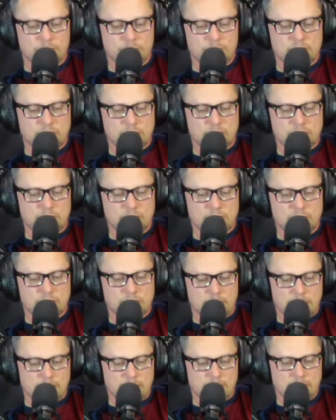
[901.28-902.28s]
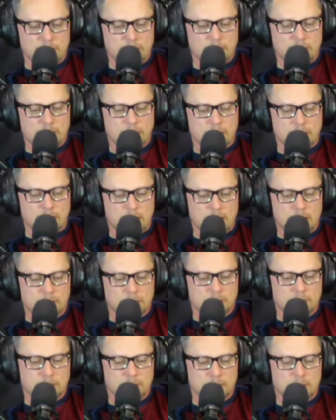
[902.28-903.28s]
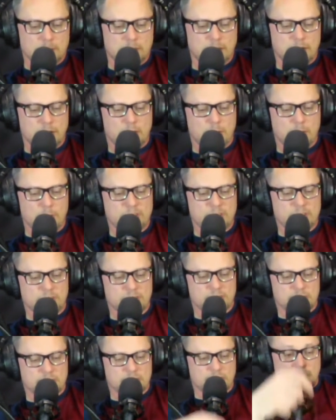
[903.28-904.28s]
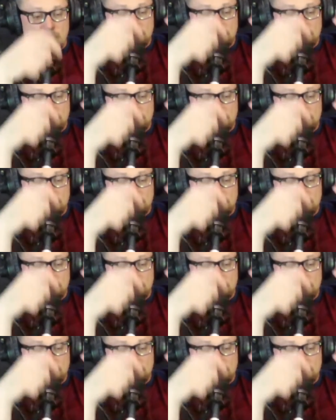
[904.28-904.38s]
some of it. I mean, and I mentioned this